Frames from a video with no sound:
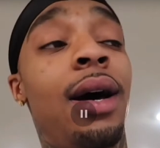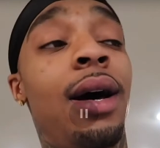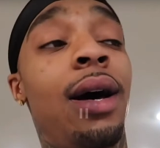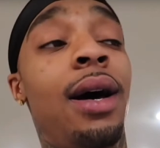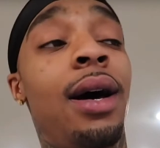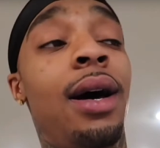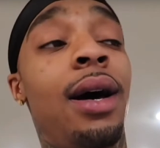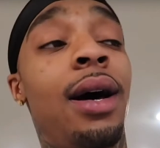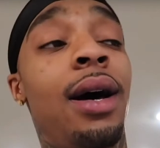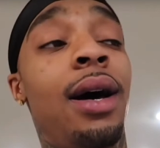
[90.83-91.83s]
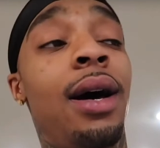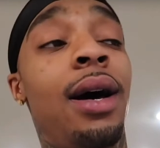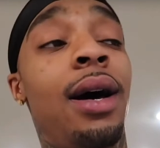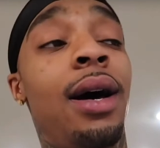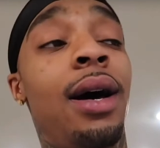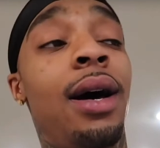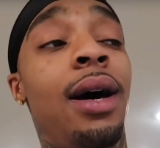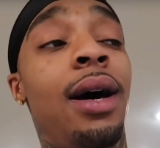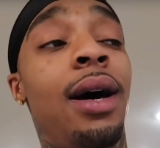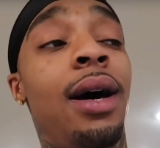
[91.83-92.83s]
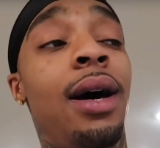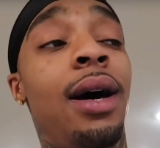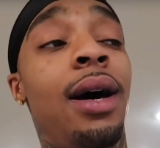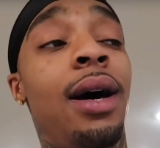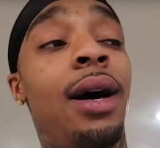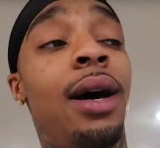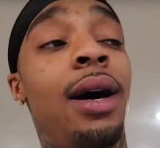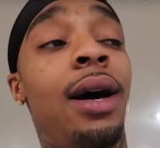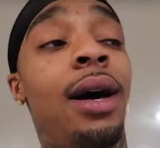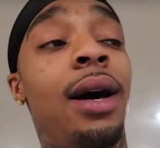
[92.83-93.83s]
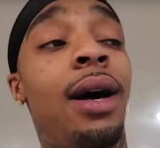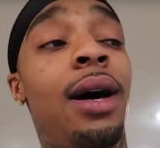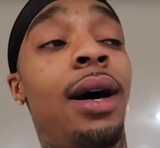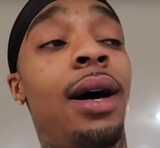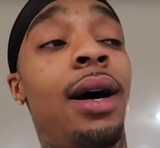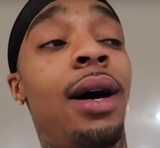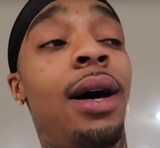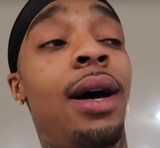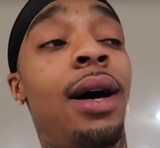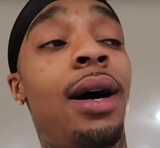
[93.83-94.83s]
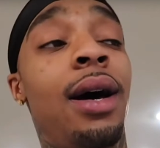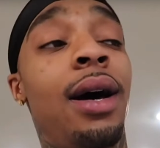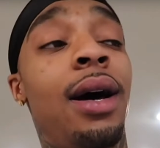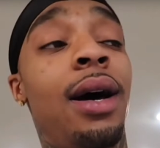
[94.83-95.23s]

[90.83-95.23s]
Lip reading: [no speech]